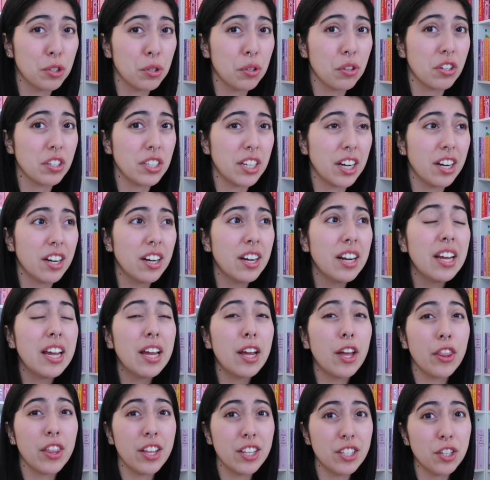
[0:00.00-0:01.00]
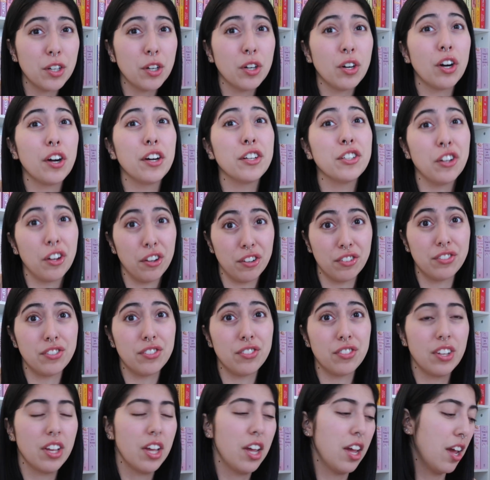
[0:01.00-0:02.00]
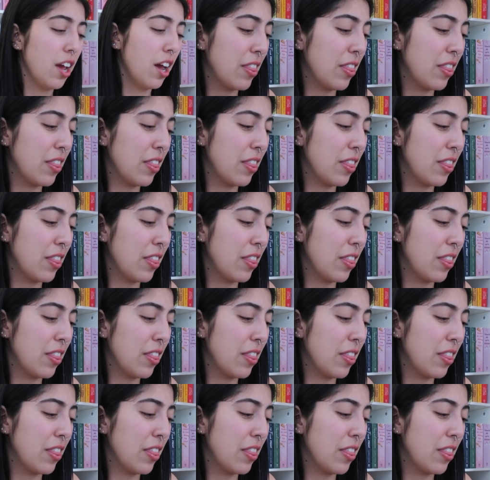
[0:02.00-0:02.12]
truth or dare, these are adults.